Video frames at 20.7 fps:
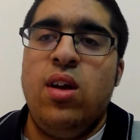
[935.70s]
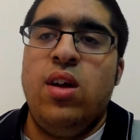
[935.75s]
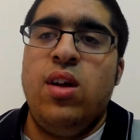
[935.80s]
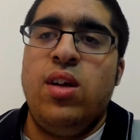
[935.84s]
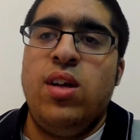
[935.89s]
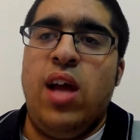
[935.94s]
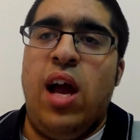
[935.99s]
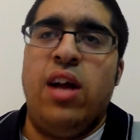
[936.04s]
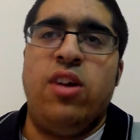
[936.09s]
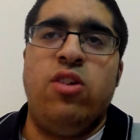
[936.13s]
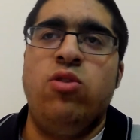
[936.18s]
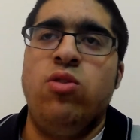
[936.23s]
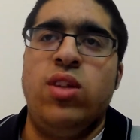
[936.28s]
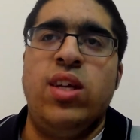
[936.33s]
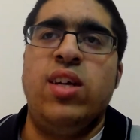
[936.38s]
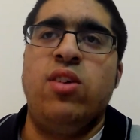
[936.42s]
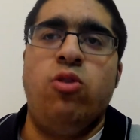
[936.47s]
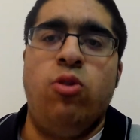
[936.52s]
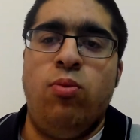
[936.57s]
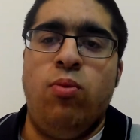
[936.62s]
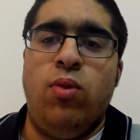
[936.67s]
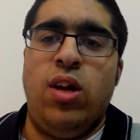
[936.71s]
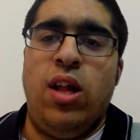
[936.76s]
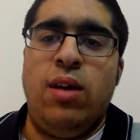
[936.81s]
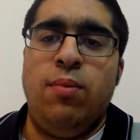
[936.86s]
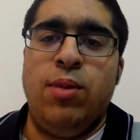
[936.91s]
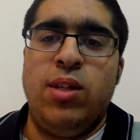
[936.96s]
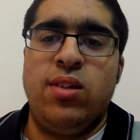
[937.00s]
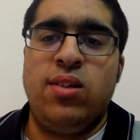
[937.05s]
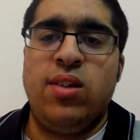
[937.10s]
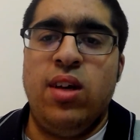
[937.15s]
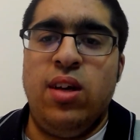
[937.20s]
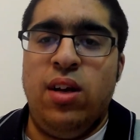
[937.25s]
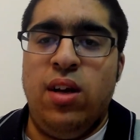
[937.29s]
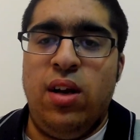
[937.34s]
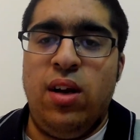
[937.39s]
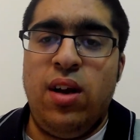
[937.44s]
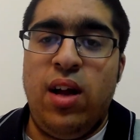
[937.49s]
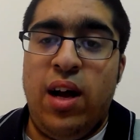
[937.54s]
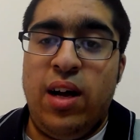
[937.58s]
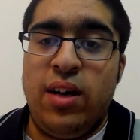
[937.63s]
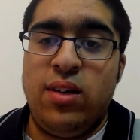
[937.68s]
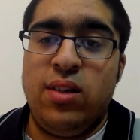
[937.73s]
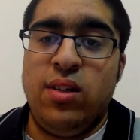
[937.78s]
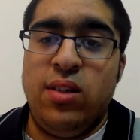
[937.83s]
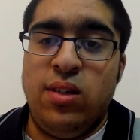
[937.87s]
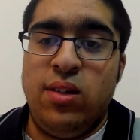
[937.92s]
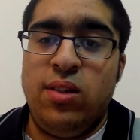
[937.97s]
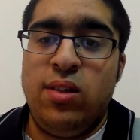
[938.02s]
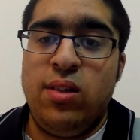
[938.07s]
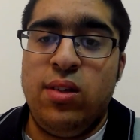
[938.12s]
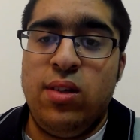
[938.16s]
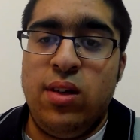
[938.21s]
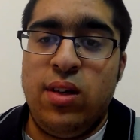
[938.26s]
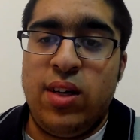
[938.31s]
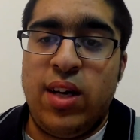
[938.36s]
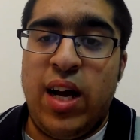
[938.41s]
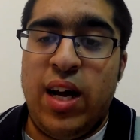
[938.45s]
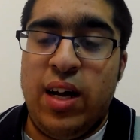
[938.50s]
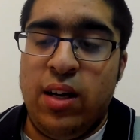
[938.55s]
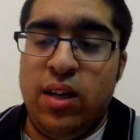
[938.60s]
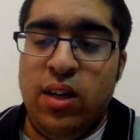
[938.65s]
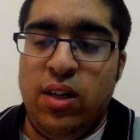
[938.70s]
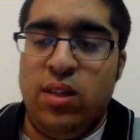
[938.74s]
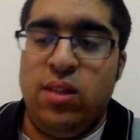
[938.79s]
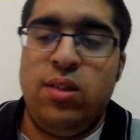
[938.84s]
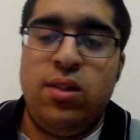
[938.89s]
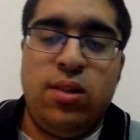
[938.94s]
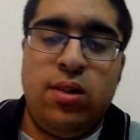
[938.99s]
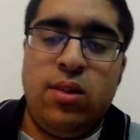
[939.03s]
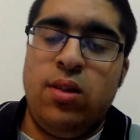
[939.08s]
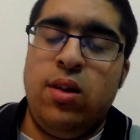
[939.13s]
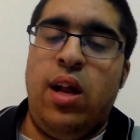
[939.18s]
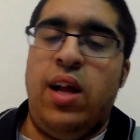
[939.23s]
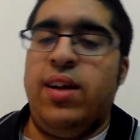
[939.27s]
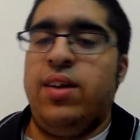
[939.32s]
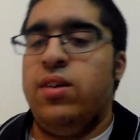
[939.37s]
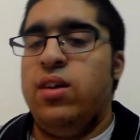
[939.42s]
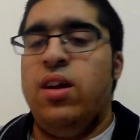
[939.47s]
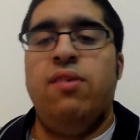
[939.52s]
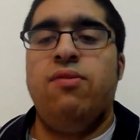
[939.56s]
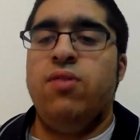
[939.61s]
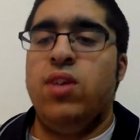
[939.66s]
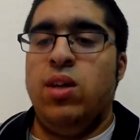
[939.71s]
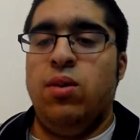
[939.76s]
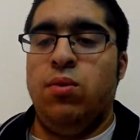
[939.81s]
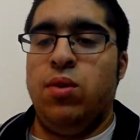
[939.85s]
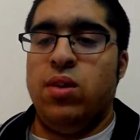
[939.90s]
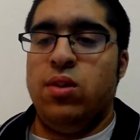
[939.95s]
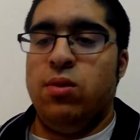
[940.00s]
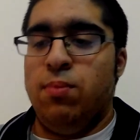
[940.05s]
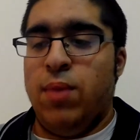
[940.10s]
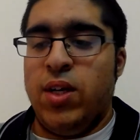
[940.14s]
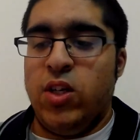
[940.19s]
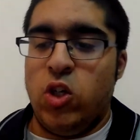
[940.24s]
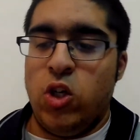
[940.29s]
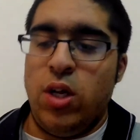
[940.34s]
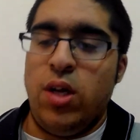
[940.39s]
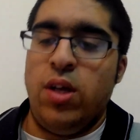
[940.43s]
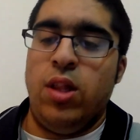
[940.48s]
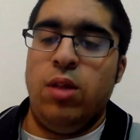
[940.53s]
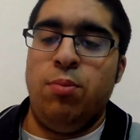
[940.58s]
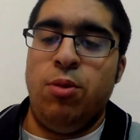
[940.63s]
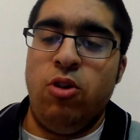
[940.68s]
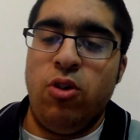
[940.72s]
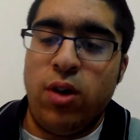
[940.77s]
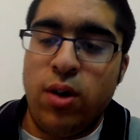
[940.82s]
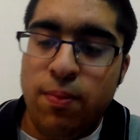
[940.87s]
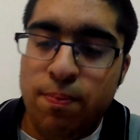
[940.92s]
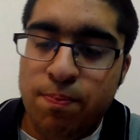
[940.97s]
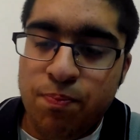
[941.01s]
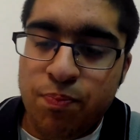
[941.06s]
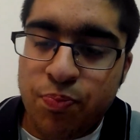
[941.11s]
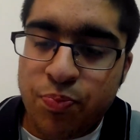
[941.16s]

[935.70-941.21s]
Yeah, I don't think group 1 elements can act as catalysts, like definitely doesn't mention it in the book.